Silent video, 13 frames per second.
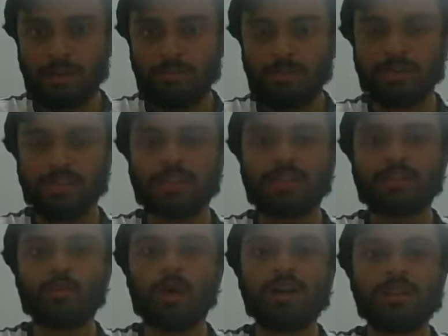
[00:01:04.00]
But it
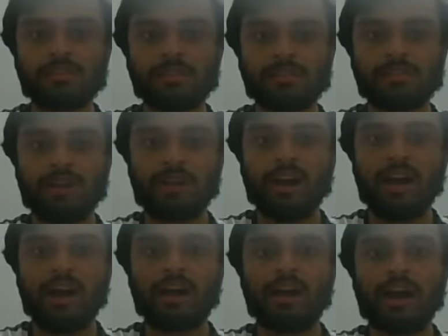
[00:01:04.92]
was
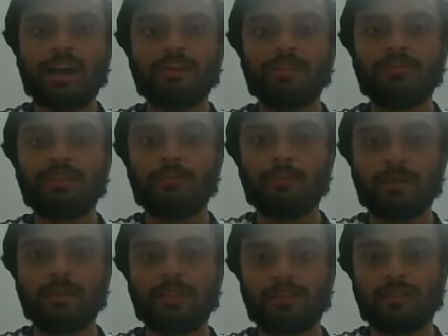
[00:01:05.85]
a kind of a
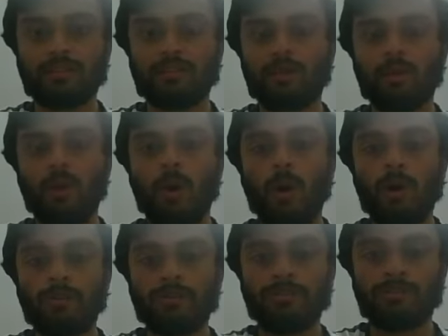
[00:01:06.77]
burden
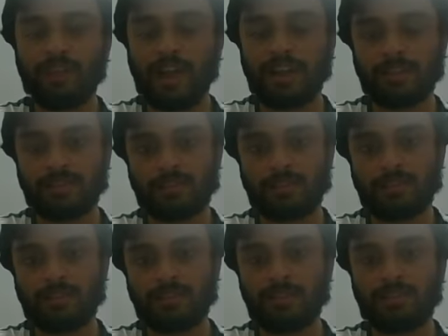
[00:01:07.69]
on
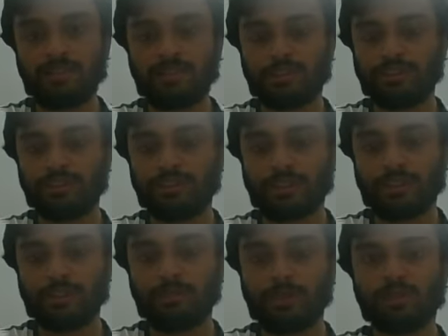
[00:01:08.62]
France
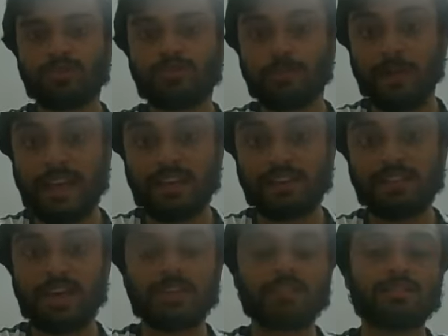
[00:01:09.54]
treasury because France
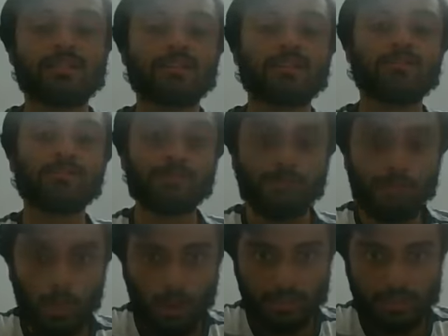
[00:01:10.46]
has
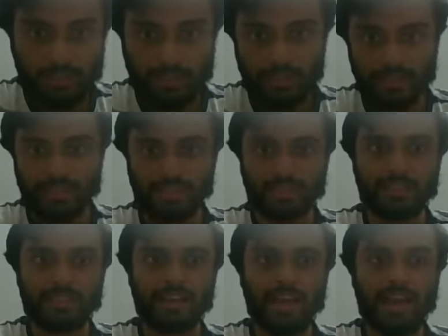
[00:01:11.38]
sponsored
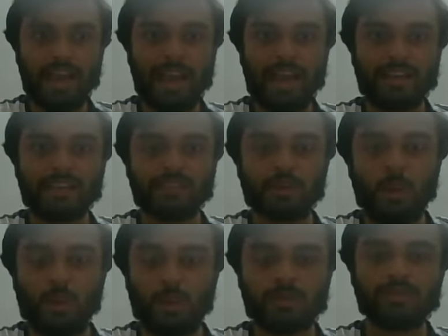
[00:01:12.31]
it and it
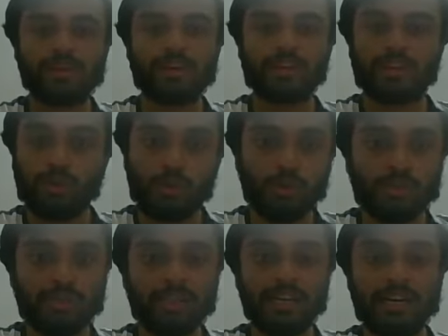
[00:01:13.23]
caused a
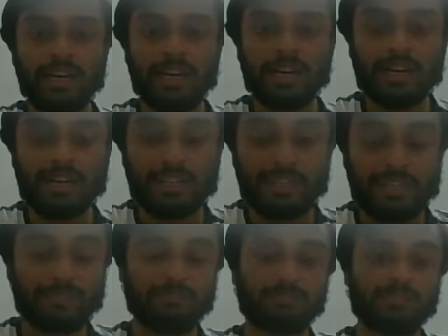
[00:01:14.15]
huge
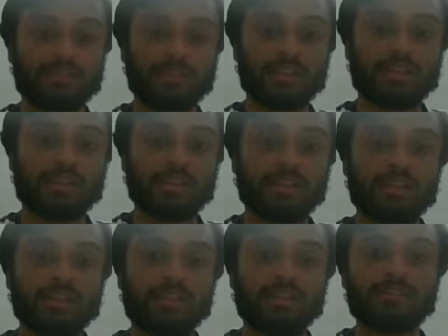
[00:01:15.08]
debt
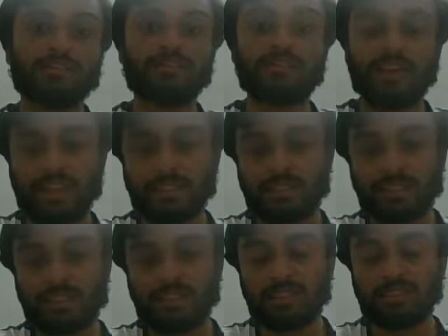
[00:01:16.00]
in
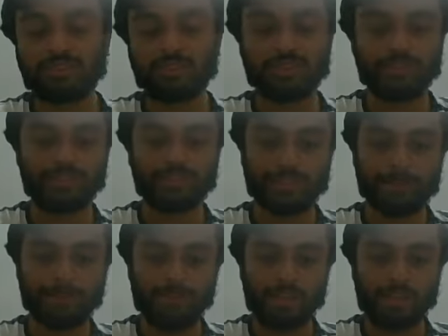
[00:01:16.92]
France treasury.